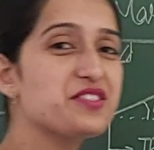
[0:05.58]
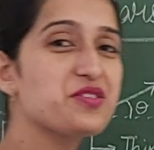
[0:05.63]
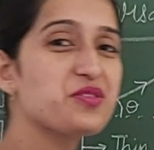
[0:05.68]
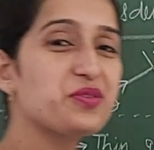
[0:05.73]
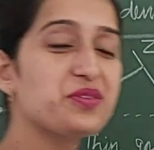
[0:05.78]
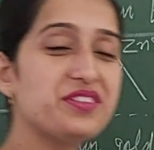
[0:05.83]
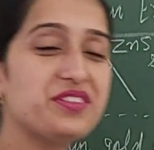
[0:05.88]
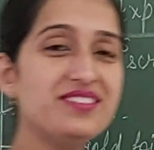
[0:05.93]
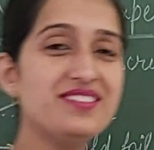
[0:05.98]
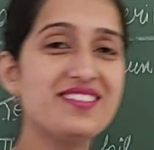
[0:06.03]

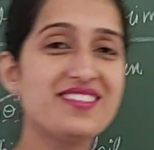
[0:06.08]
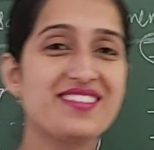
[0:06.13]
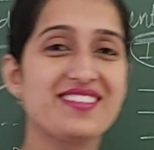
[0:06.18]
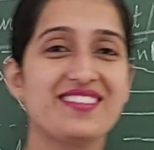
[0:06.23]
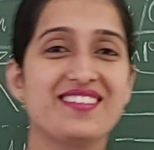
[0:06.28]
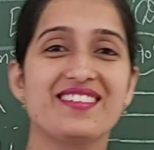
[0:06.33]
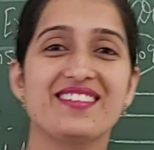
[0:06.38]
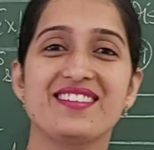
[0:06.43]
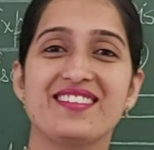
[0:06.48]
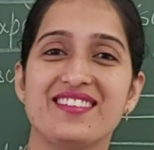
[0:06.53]

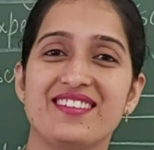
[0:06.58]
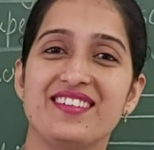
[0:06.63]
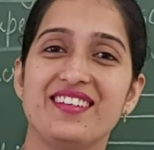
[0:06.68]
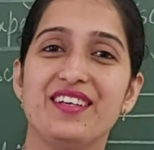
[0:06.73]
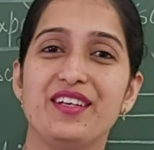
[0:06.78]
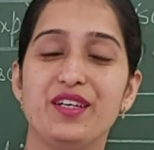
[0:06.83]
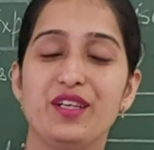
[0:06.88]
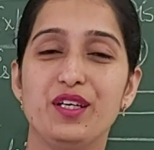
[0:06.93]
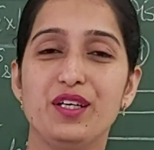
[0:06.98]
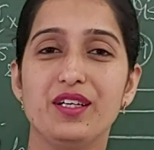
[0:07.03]
students.
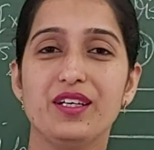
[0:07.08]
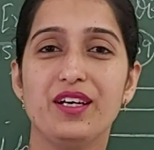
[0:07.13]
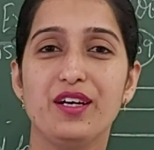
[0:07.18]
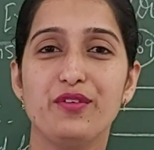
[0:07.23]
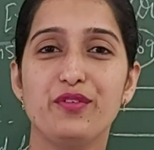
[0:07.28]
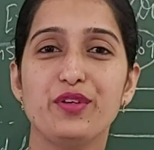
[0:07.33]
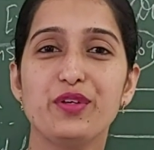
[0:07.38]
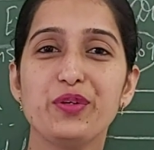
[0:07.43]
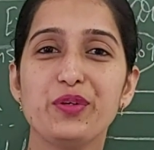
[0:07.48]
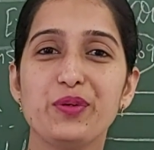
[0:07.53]

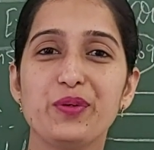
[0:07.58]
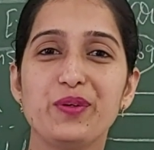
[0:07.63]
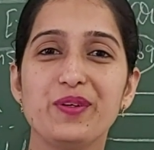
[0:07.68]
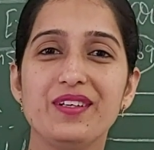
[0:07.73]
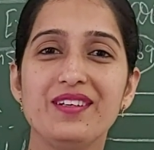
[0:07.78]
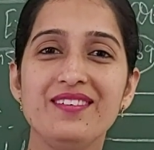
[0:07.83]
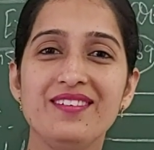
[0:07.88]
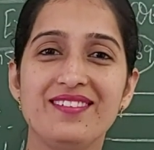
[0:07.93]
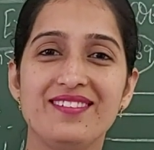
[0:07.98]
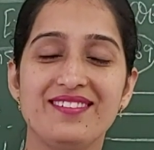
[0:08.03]
How are you
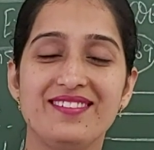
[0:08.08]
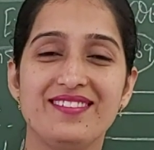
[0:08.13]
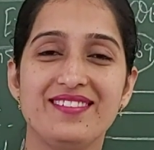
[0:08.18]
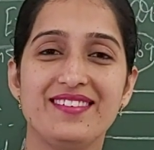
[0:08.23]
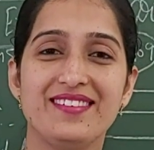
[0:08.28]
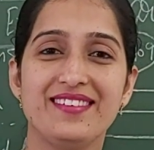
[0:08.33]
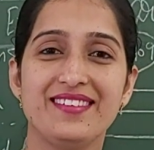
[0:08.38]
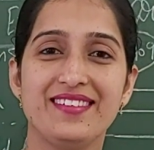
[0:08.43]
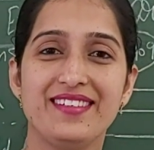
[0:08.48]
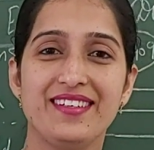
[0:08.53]
all?
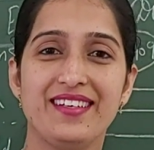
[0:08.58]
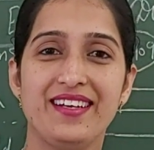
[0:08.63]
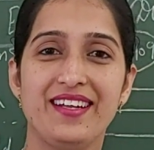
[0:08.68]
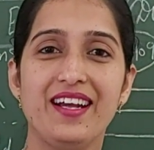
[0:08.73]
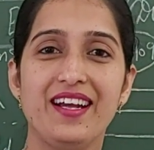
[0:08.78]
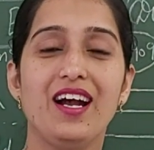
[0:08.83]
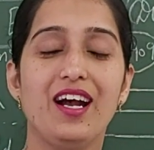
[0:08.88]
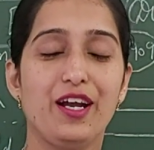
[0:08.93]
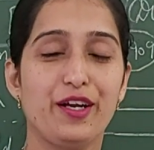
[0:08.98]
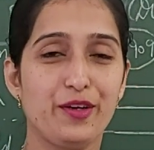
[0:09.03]

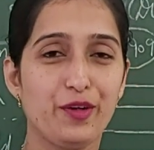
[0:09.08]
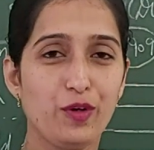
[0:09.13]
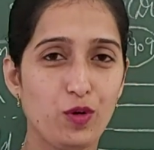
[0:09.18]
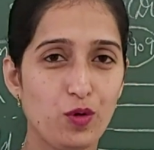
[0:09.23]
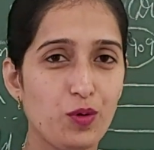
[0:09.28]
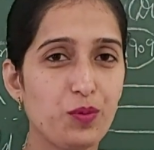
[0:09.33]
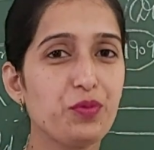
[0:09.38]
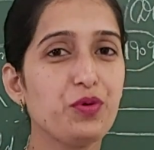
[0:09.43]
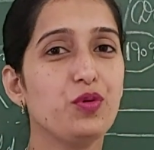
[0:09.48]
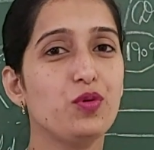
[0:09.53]
I
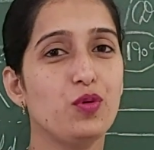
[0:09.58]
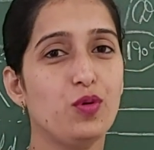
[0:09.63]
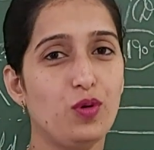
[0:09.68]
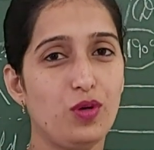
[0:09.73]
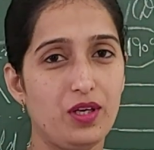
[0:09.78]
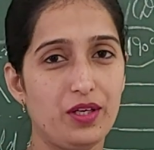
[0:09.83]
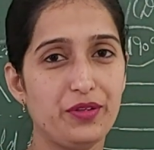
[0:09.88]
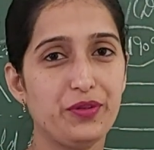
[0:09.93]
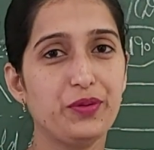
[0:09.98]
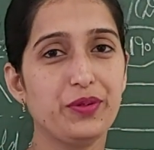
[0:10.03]
hope you all
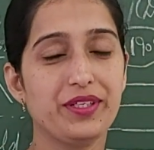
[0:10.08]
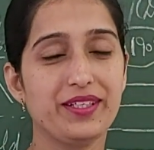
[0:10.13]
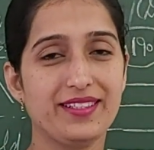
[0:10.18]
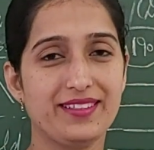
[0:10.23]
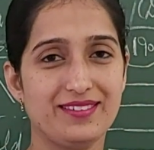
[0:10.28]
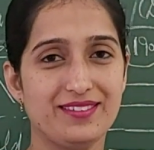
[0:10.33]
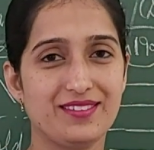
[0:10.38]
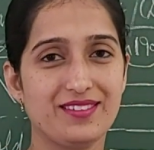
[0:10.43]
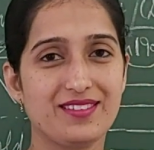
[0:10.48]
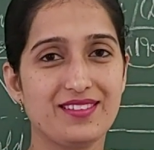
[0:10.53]
are doing
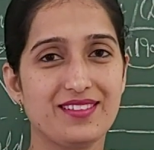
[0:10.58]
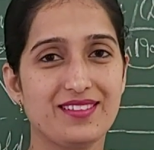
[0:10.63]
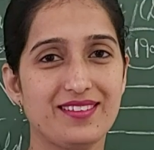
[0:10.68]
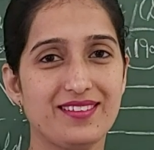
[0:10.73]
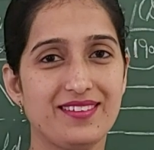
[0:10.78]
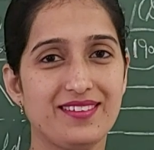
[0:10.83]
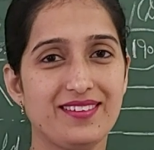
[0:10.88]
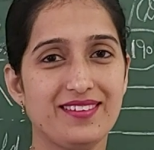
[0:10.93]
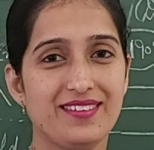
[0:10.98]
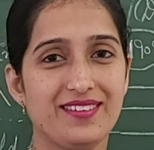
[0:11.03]
good.
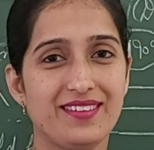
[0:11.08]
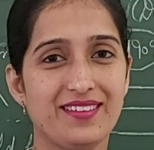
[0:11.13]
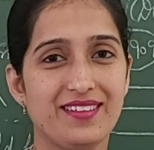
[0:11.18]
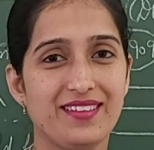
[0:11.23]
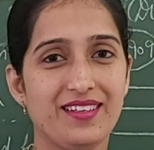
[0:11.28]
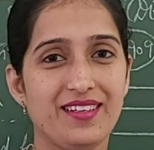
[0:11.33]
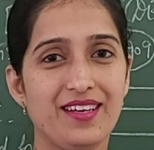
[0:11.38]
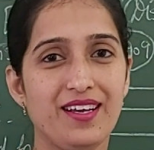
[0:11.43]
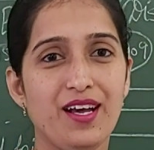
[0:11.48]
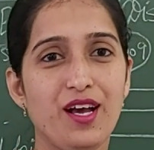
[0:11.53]

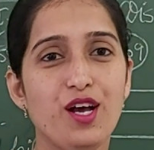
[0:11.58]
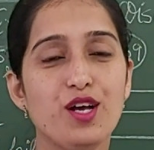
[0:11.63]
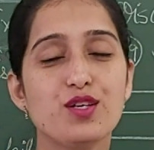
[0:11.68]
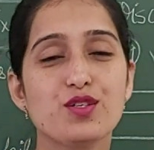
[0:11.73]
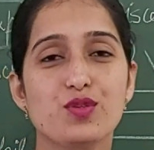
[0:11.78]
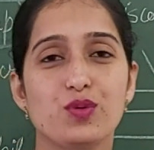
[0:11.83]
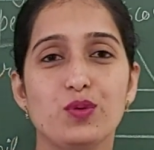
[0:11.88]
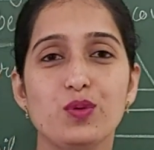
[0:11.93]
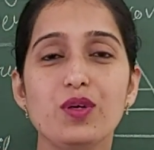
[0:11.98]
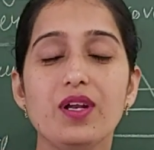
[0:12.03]

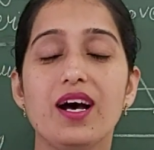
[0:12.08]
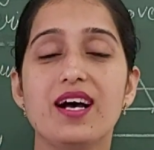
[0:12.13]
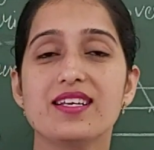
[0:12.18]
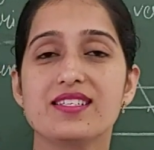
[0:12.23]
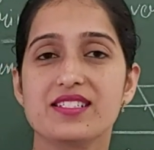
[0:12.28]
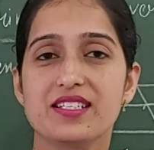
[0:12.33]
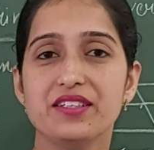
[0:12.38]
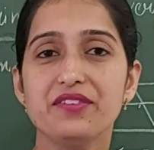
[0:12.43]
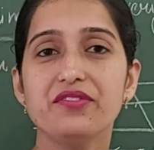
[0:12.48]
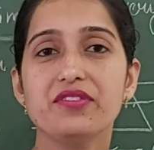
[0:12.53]
So
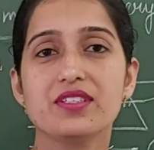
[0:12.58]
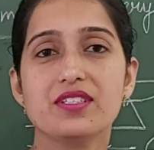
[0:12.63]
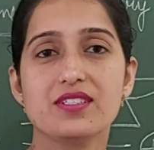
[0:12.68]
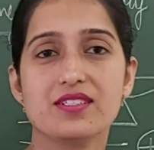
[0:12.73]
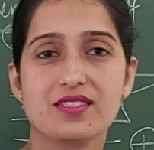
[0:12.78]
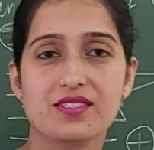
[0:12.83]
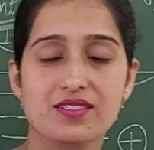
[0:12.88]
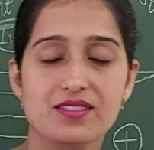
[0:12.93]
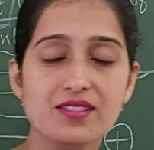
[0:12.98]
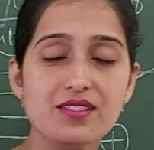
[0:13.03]
last time we
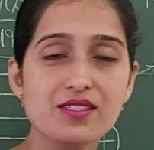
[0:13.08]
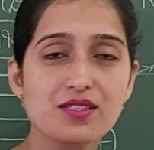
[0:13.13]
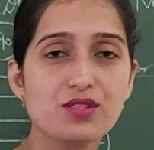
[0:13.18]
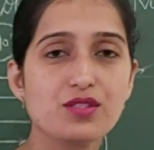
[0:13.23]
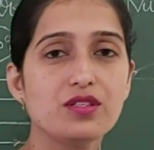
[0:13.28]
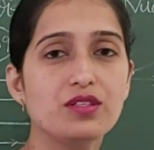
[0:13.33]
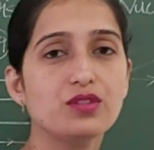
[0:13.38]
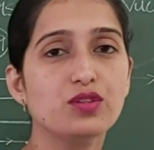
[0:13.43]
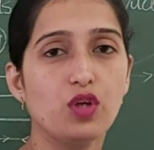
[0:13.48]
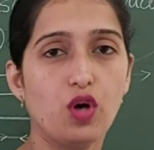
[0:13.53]

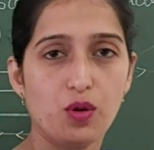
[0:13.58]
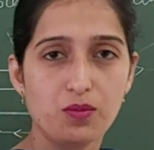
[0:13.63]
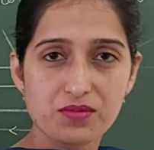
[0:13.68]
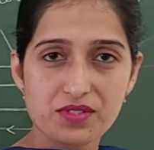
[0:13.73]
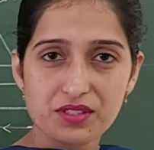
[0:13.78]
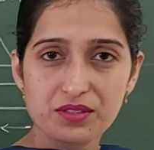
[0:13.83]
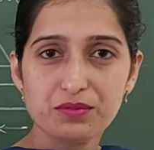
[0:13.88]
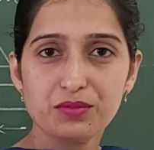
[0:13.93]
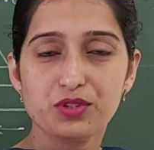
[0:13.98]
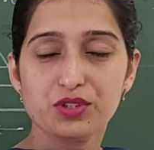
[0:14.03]
discussed
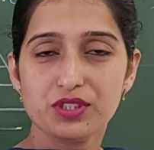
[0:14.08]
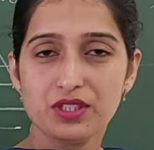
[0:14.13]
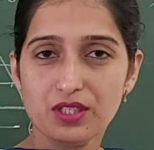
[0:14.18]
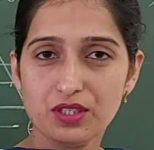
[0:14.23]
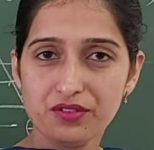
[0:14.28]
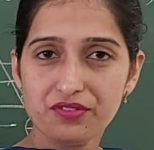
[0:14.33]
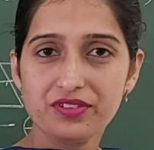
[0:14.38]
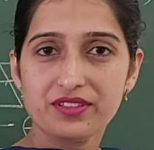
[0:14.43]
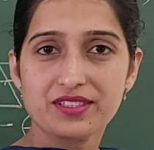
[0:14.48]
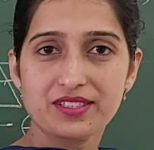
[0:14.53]
Thomson
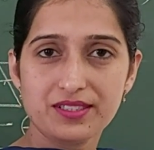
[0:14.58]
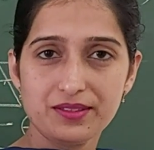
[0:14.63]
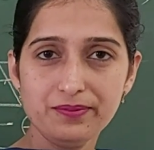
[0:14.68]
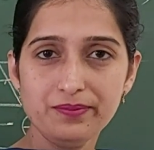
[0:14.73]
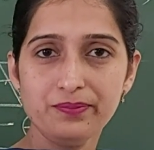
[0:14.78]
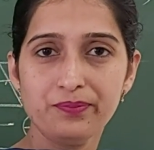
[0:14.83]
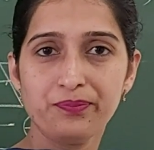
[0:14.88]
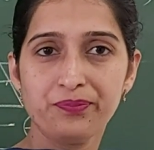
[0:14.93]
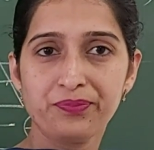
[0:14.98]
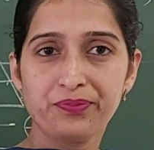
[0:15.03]
model of atom,